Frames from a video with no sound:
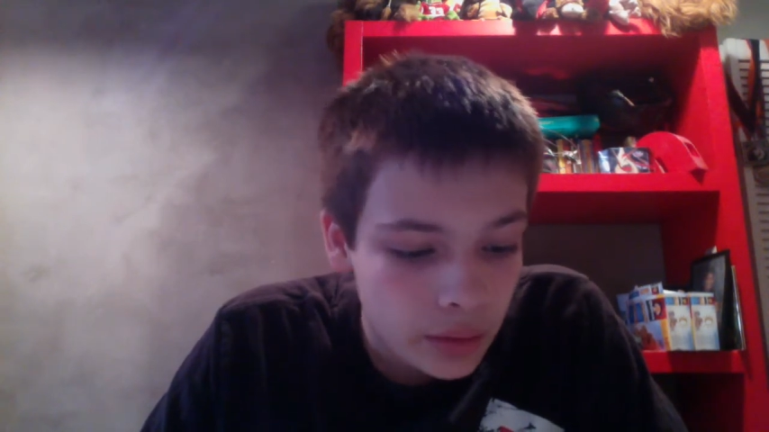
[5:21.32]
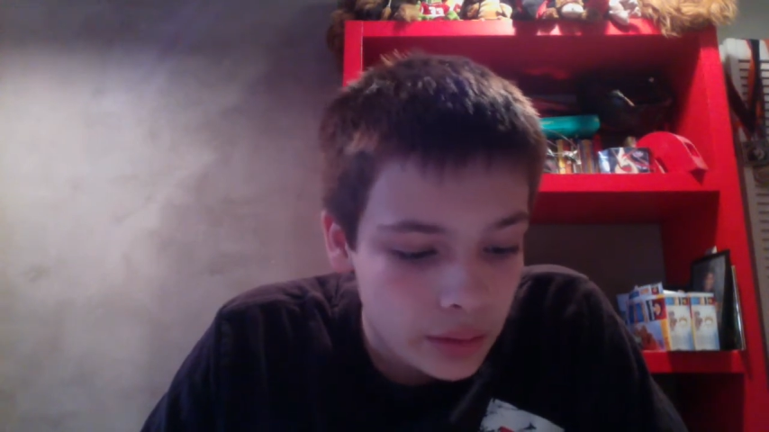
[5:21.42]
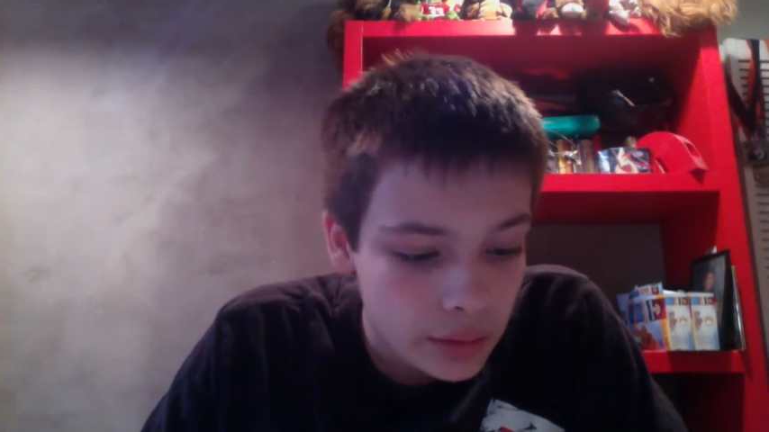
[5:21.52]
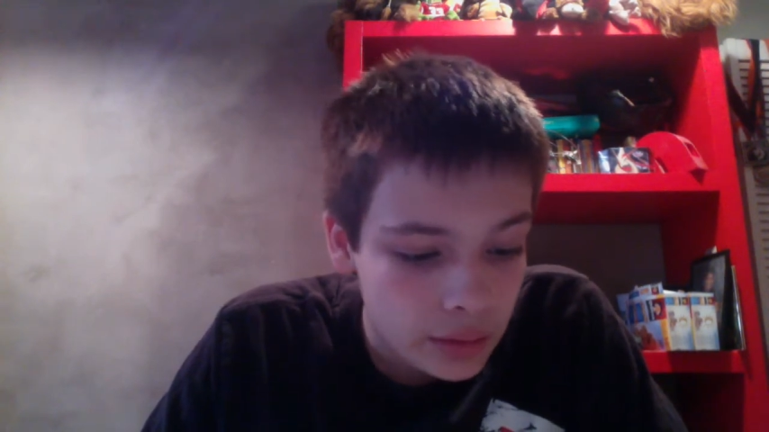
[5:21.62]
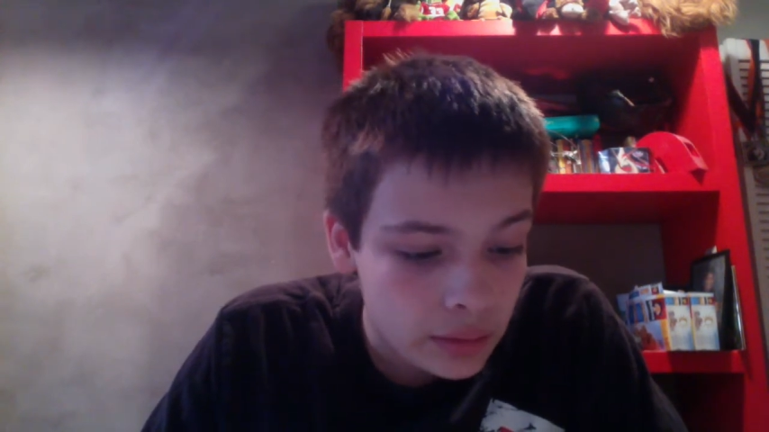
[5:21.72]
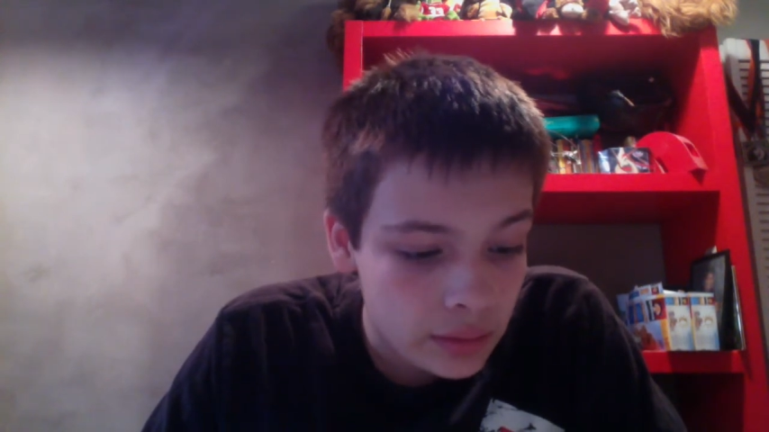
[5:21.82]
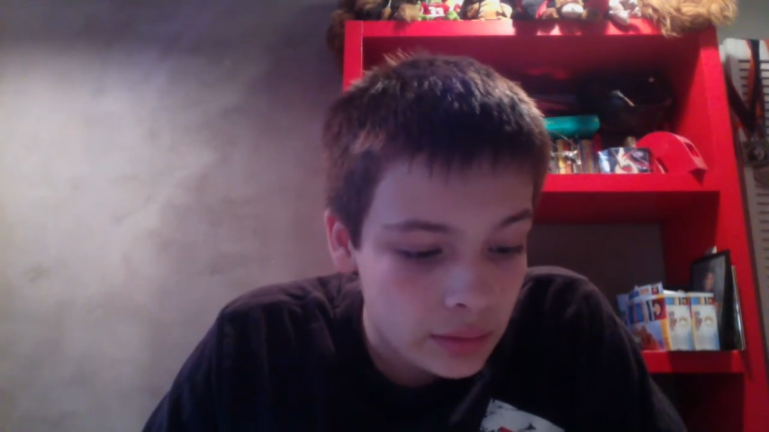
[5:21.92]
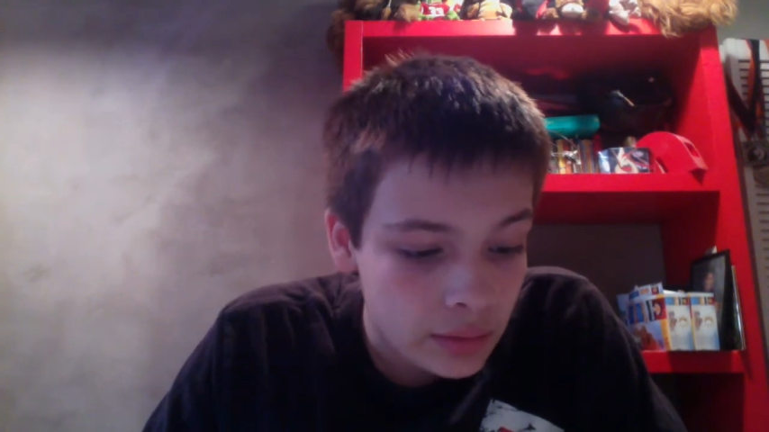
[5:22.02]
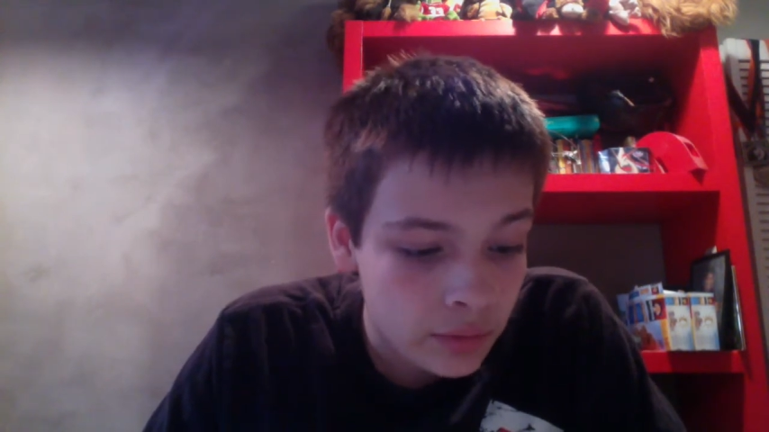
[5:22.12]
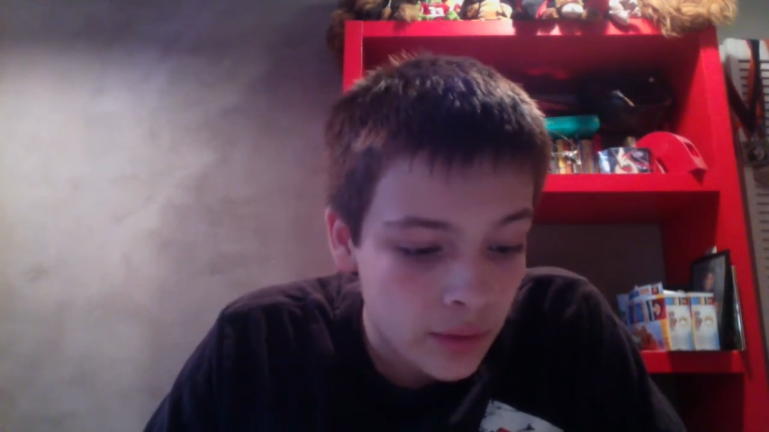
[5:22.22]
is
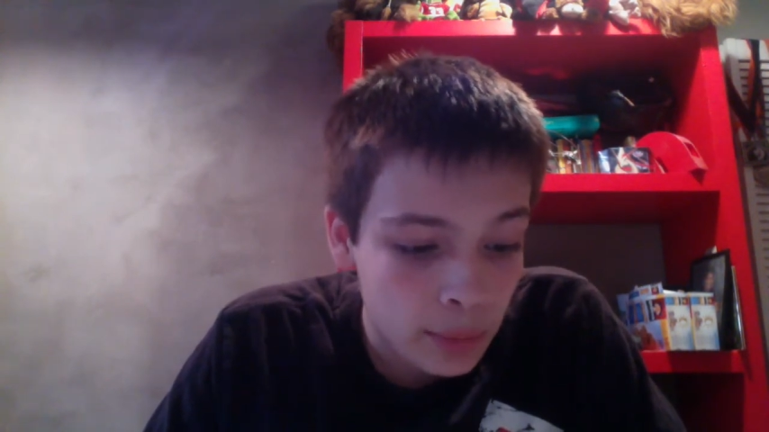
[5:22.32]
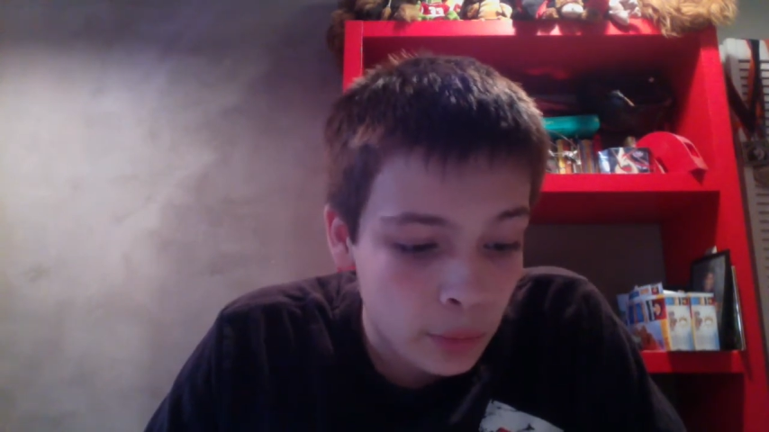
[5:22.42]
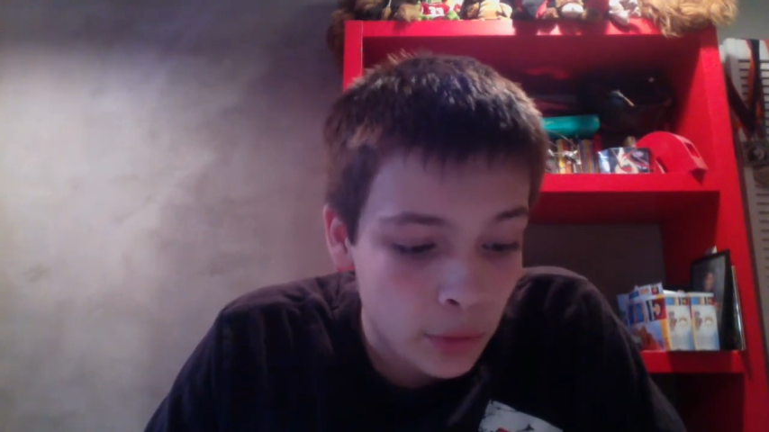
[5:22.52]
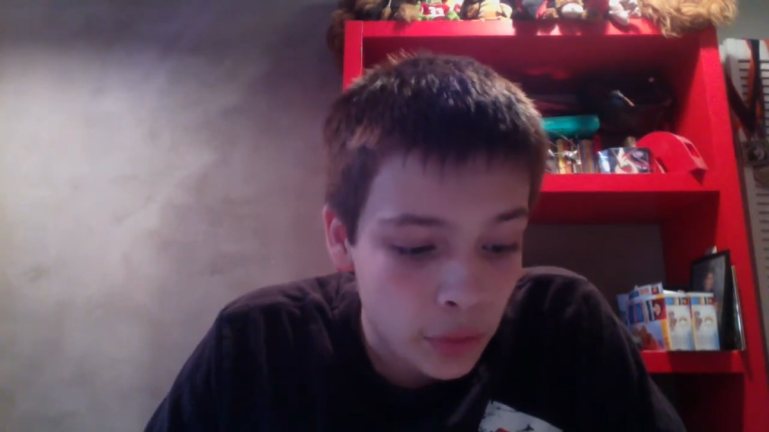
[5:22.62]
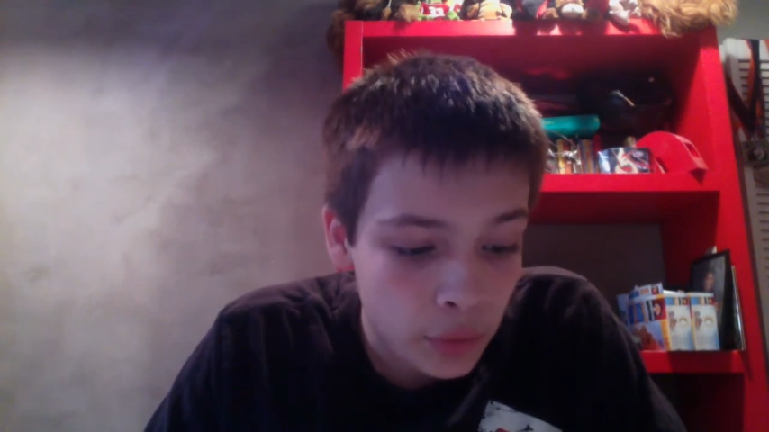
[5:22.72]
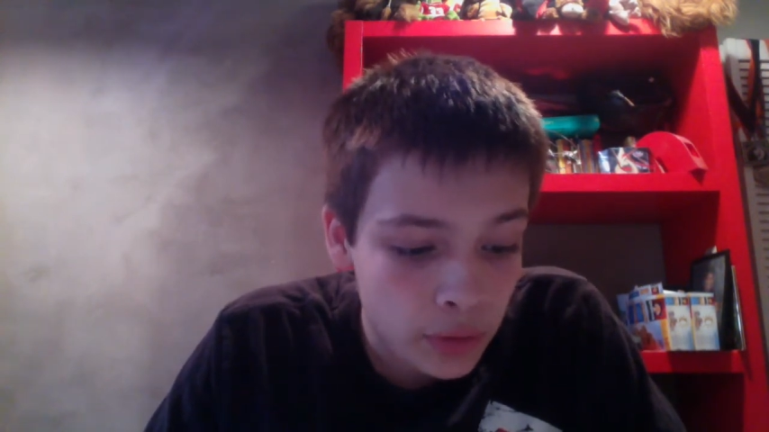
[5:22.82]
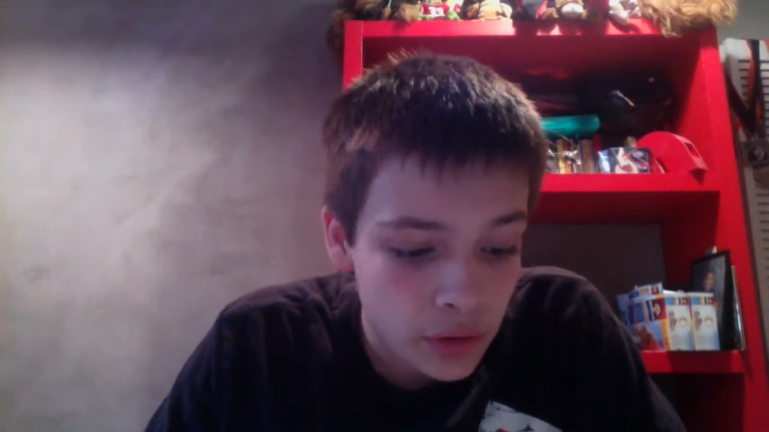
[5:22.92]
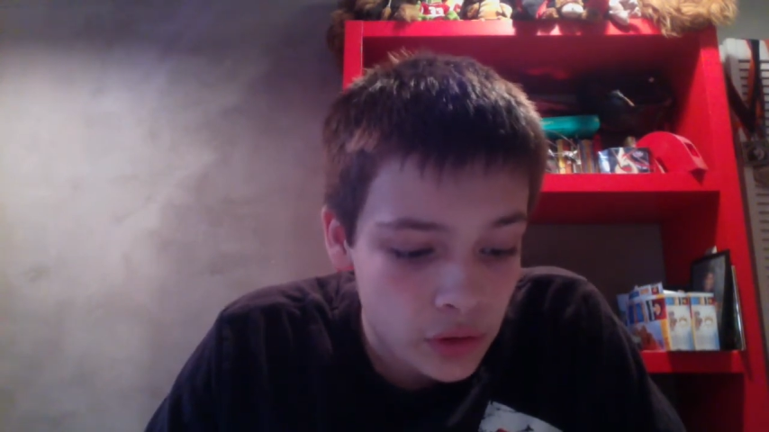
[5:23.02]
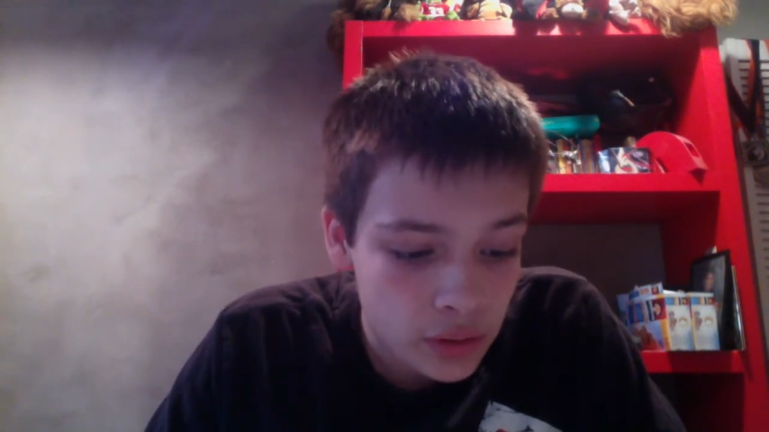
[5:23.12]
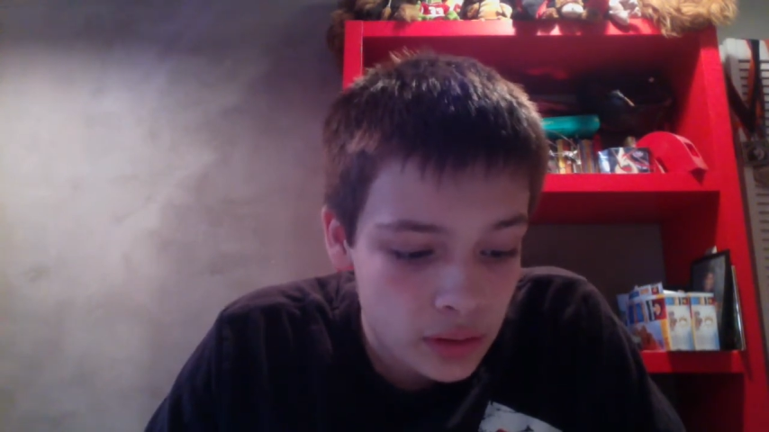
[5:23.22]
5.3
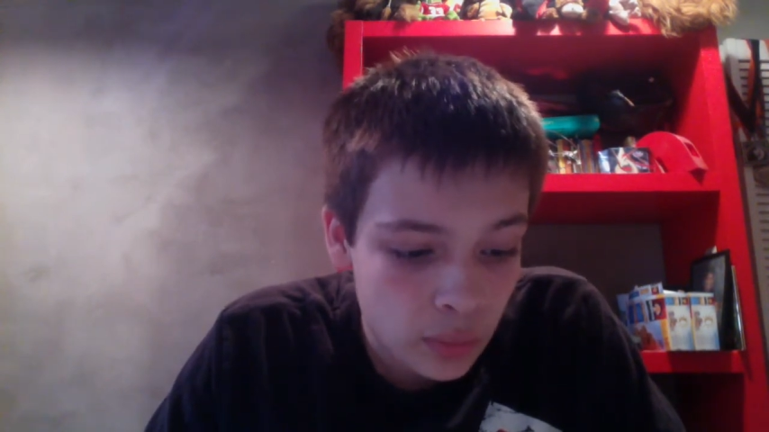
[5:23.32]
inches,